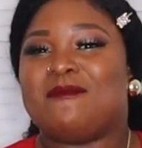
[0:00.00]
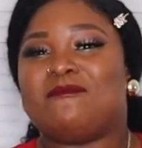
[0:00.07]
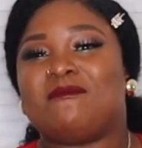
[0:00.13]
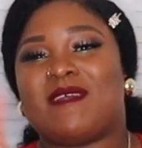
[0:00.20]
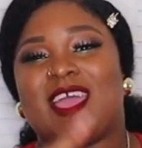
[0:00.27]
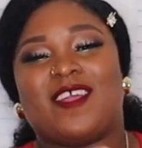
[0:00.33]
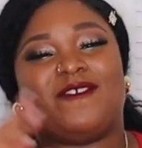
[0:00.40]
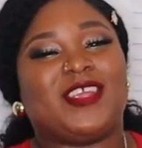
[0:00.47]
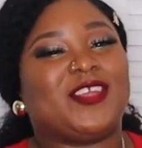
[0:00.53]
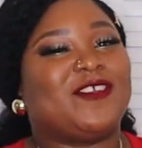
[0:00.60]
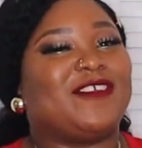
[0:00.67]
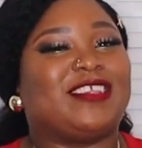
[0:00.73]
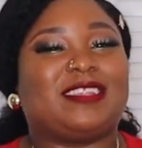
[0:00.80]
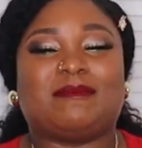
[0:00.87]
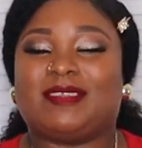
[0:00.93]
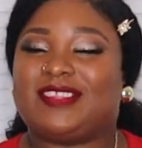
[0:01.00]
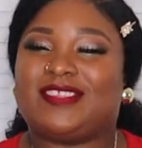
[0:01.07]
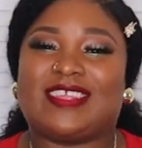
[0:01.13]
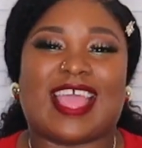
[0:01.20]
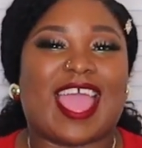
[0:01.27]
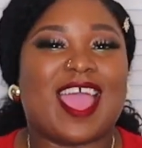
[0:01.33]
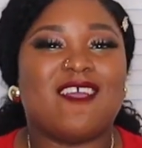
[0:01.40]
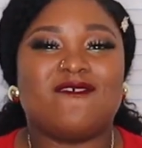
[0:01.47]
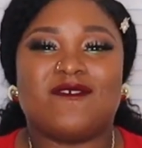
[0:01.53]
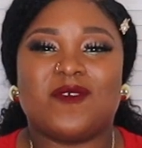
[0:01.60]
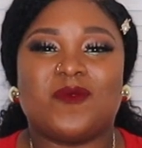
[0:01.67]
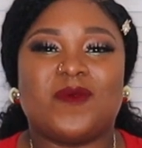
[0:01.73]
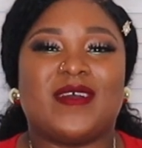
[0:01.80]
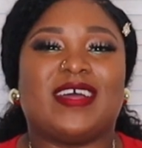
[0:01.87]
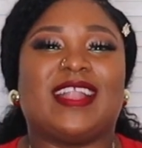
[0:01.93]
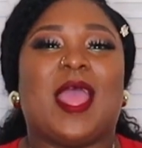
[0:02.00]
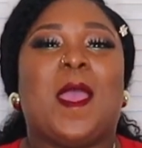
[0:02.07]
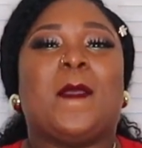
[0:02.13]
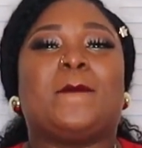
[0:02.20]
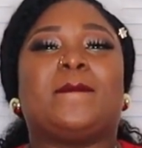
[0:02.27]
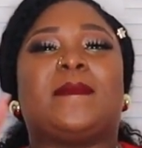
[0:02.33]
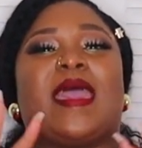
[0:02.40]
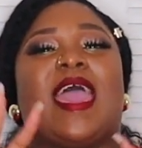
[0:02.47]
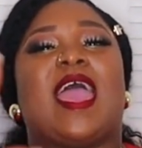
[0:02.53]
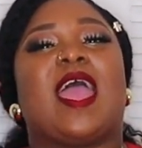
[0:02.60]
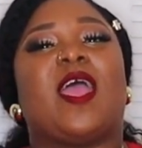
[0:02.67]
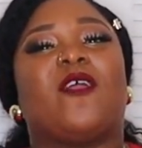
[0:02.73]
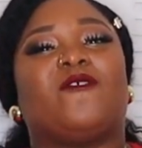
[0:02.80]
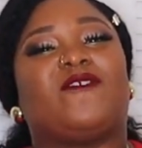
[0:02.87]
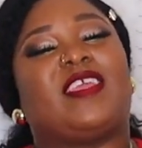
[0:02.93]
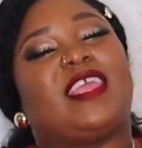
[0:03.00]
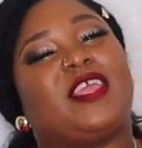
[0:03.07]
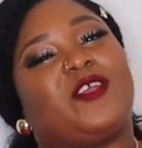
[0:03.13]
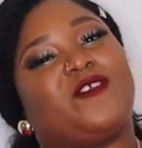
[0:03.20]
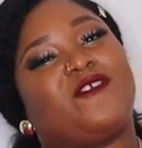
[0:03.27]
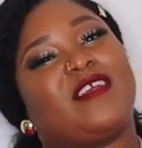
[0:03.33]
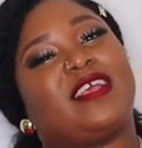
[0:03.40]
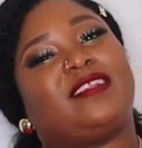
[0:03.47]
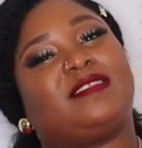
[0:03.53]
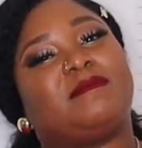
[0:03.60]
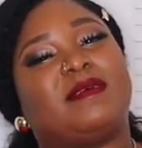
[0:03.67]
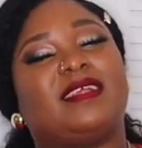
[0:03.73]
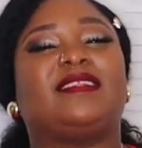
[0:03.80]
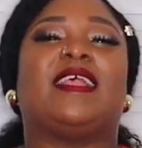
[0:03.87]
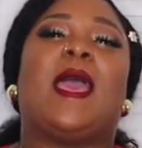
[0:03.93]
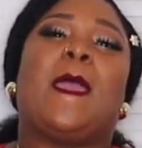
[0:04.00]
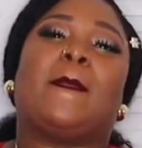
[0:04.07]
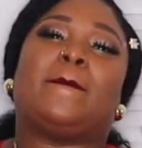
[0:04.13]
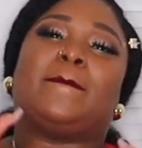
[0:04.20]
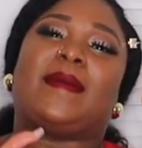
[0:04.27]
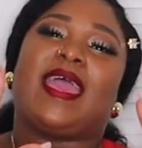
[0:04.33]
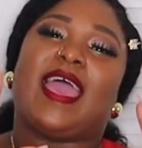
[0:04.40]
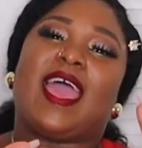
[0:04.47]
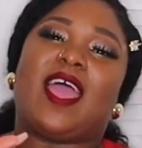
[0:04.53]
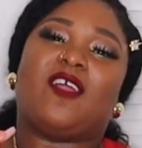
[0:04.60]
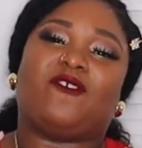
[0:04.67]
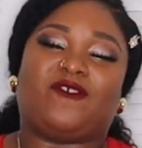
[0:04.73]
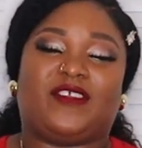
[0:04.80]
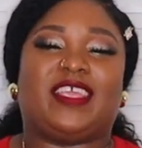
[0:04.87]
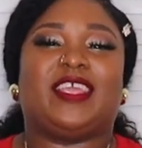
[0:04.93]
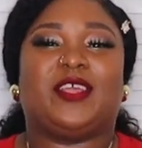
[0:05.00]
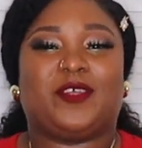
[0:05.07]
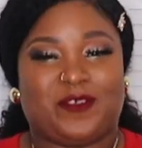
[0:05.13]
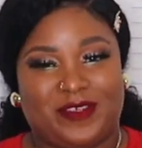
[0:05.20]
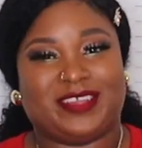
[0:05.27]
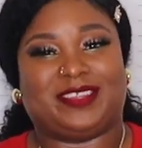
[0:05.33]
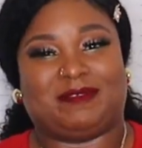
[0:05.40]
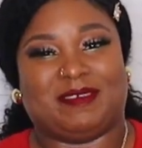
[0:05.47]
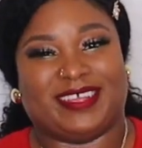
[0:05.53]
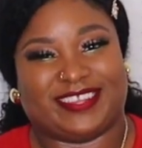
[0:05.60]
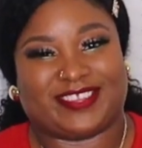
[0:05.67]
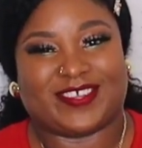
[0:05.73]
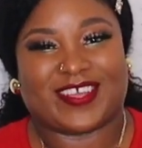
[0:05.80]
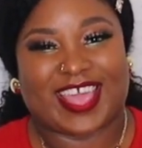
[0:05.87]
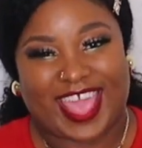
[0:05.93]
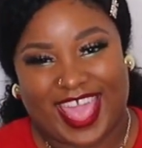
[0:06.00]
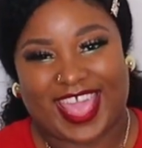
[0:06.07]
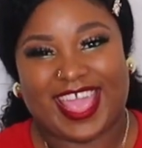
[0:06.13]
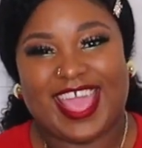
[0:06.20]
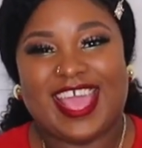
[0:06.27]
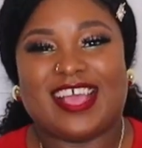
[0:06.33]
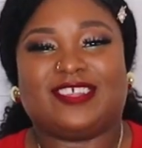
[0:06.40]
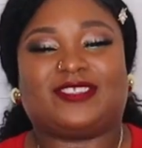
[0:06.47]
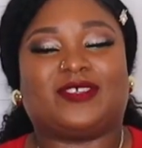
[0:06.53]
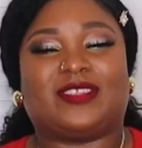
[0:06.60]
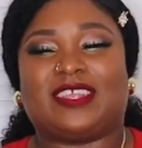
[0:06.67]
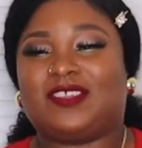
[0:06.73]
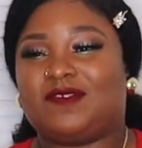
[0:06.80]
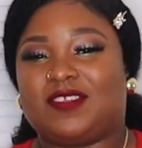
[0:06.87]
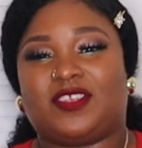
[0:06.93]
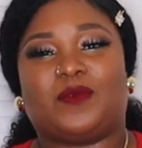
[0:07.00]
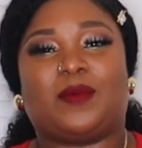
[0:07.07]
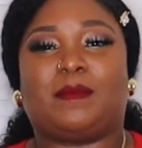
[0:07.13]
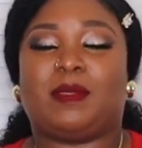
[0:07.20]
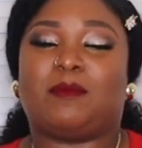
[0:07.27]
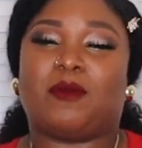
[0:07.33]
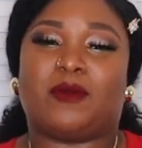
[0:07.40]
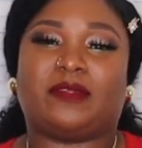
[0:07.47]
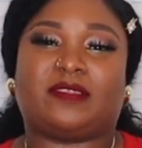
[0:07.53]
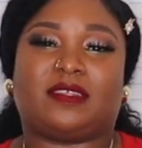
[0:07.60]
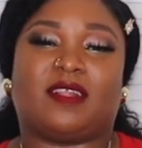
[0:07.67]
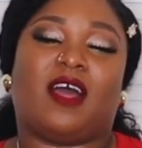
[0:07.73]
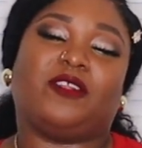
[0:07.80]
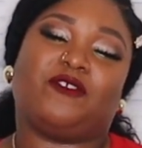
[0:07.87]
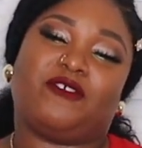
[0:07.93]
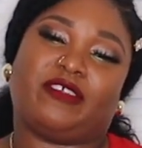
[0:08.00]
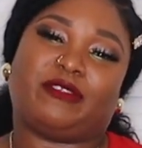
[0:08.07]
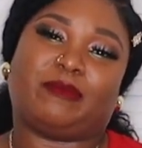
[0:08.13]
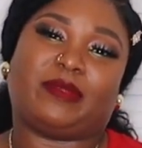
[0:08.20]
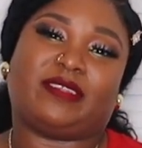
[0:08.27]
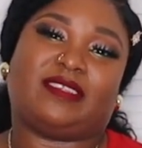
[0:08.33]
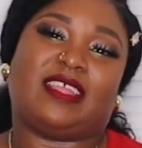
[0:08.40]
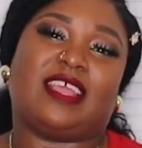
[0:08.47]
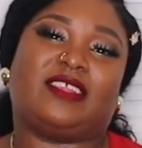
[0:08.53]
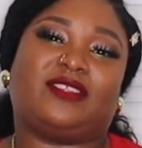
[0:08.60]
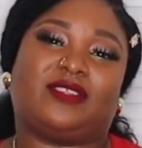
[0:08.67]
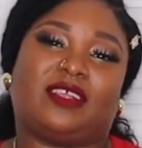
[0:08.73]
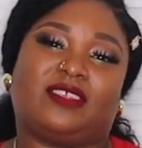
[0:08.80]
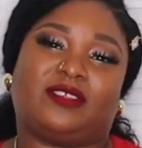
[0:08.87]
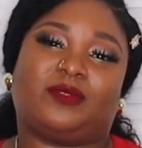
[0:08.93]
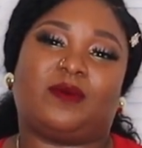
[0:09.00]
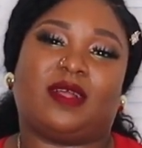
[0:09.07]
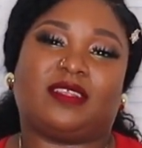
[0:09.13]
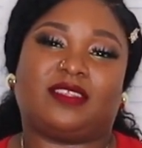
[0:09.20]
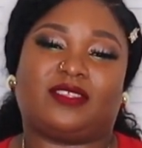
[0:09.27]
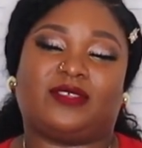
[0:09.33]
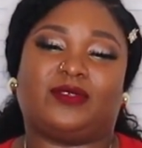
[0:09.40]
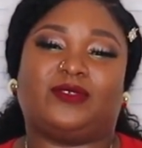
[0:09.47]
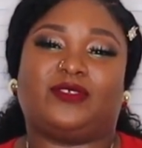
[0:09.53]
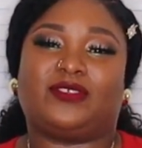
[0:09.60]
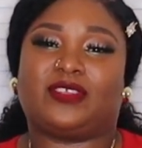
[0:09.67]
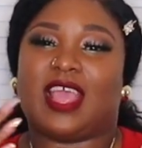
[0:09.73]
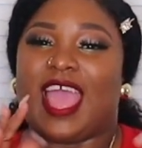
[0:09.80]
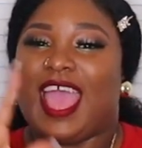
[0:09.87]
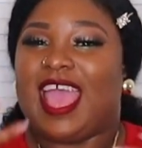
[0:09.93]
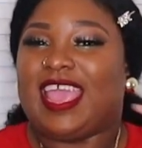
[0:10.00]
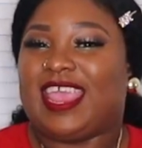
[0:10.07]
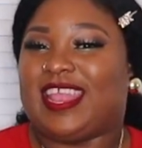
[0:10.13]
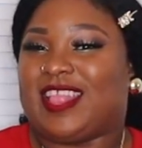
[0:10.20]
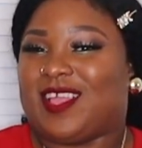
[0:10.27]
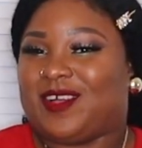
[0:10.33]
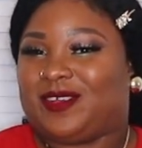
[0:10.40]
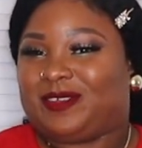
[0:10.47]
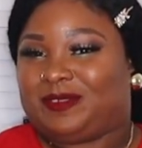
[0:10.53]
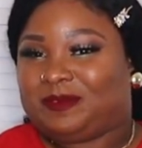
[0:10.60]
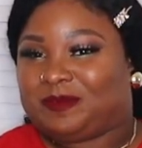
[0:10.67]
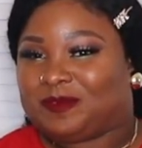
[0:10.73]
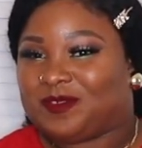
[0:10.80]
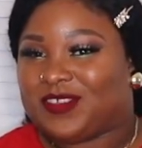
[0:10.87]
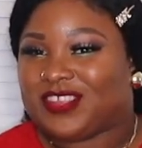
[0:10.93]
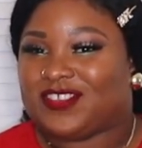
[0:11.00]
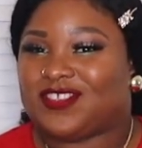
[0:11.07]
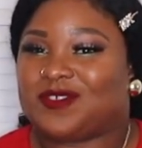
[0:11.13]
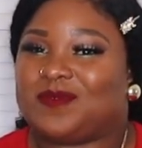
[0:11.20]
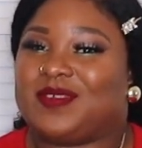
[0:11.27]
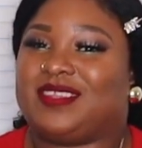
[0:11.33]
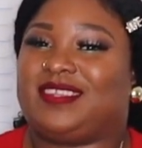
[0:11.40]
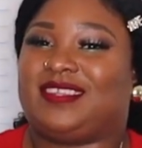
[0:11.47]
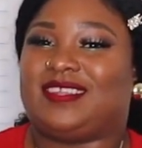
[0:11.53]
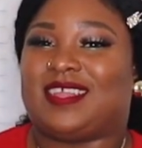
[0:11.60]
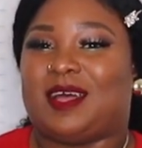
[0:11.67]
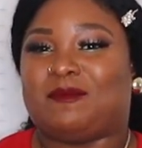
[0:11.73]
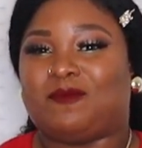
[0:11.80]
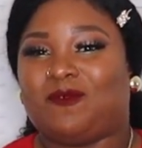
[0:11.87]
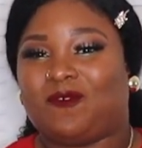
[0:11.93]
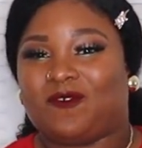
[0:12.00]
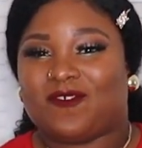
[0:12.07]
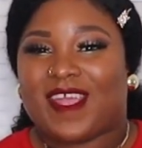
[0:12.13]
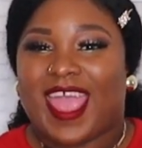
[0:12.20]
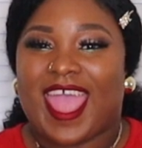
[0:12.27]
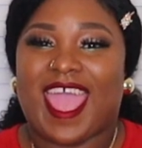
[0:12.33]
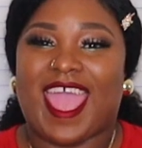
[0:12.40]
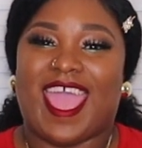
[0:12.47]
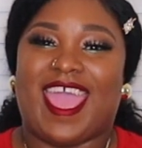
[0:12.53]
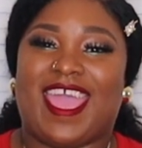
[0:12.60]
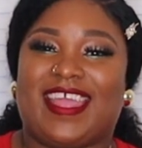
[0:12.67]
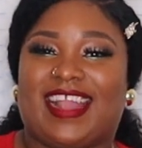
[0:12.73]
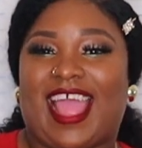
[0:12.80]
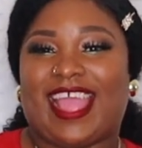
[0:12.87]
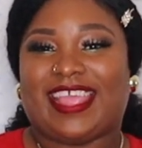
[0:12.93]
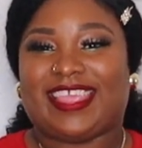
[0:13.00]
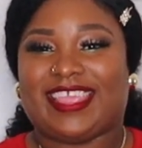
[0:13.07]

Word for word: Merry Christmas to everyone. Merry Christmas, Merry Christmas, okay? So this video will be posted on Christmas Day, so I just wanted to, you know, greet you with some red.